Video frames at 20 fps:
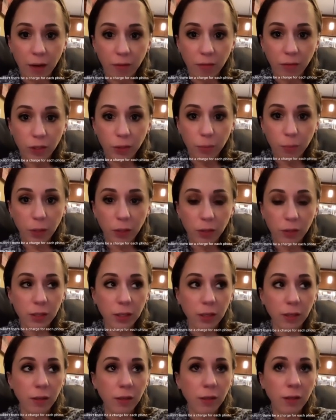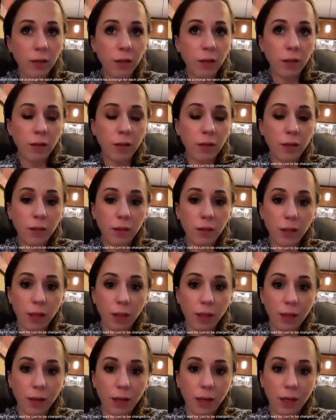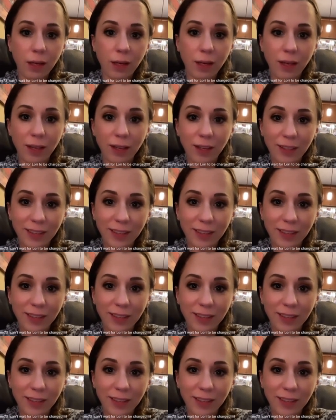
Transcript: average person that like